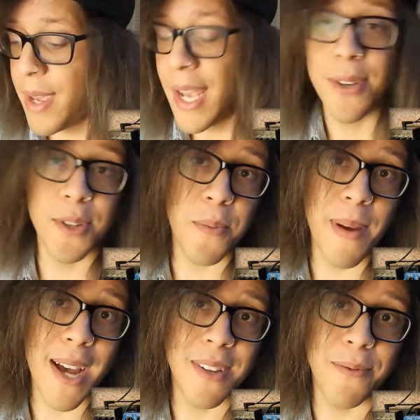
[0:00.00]
It's also
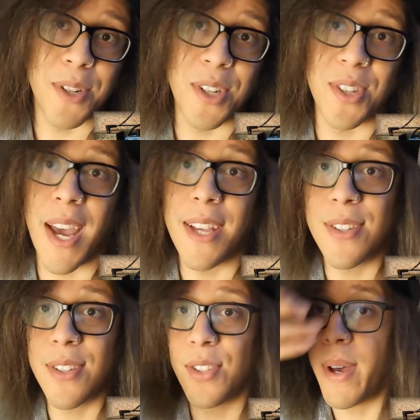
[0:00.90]
passive, which is
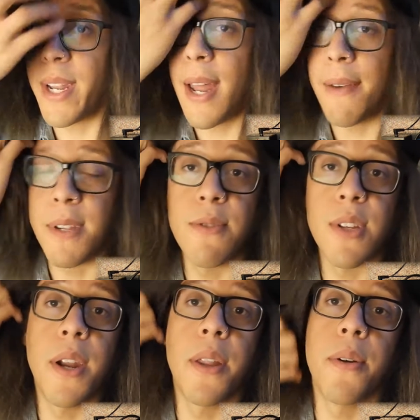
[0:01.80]
nice, so I didn't have to use
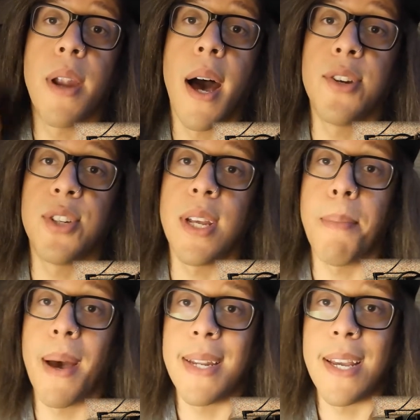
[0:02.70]
another notch in
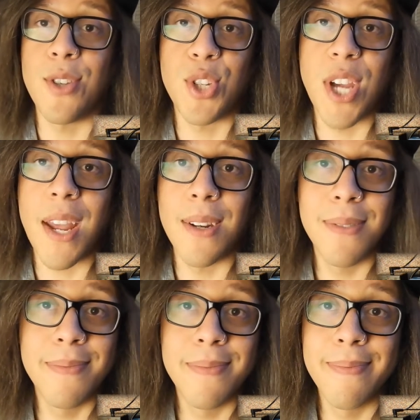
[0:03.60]
my daisy chain.
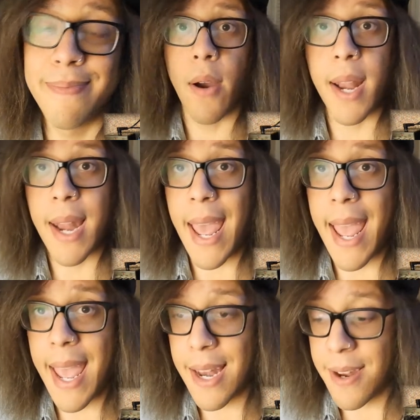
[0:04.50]
Alright,
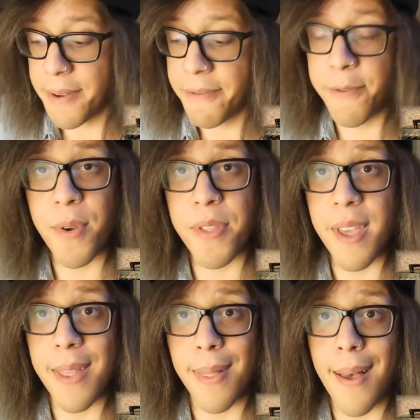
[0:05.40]
and
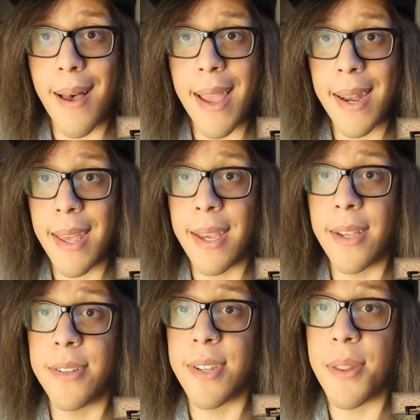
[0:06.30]
fourth in line
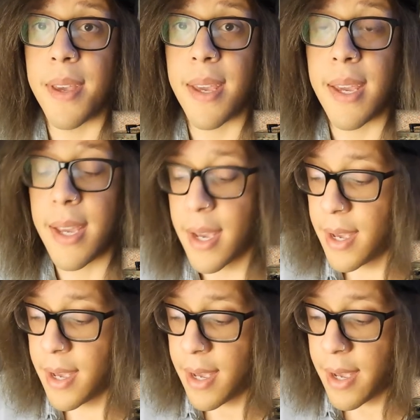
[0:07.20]
is the
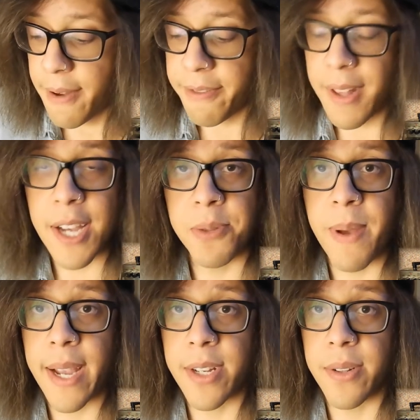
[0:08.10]

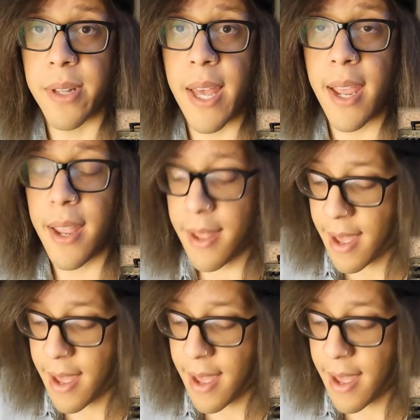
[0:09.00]
flashback delay.